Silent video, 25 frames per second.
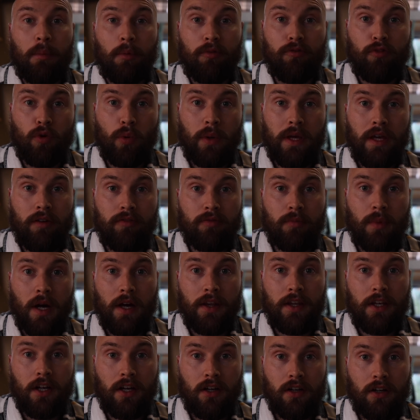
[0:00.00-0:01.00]
Now, before we hear from
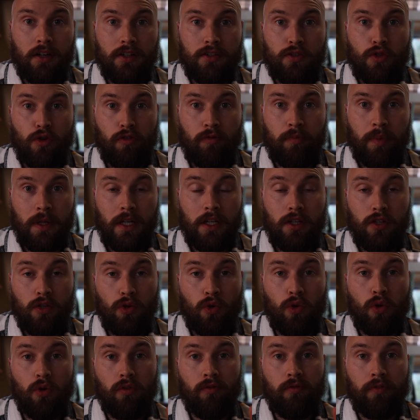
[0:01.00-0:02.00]
other young guys who have been in
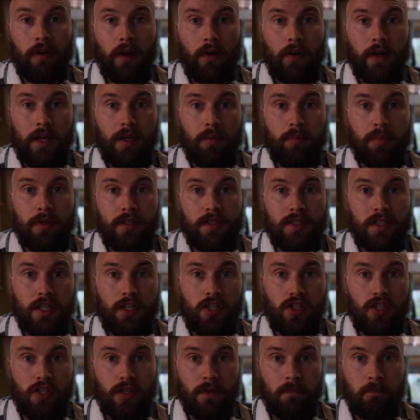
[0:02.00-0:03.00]
your very
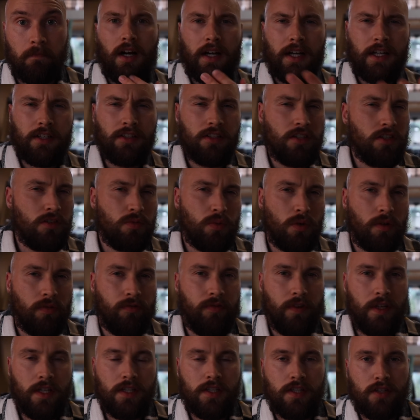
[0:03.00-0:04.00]
position, I guess I just want to
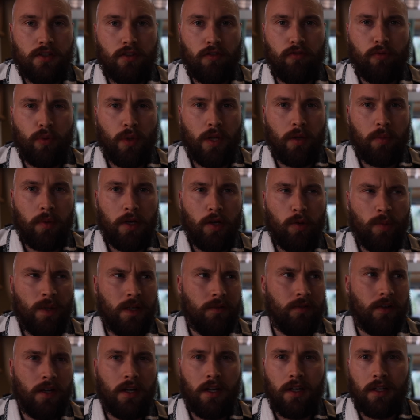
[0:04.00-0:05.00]
finish this off with a little bit
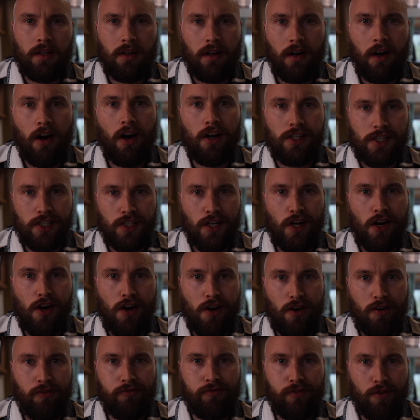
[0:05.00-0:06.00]
of a, like,
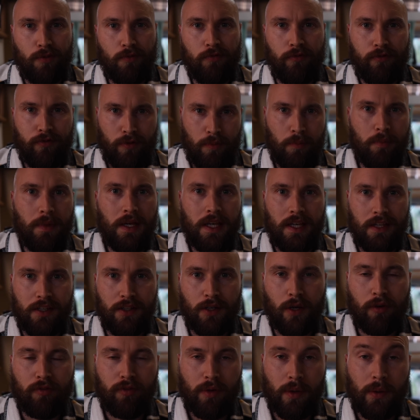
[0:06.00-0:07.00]
heart-to-heart from me,
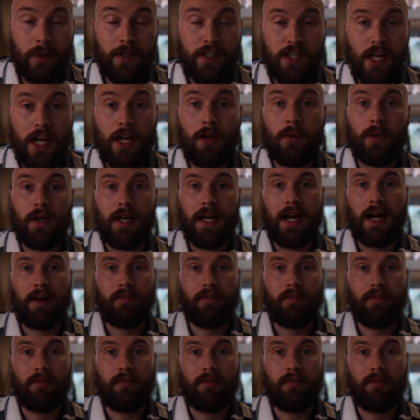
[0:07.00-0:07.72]
you know, if we were genuinely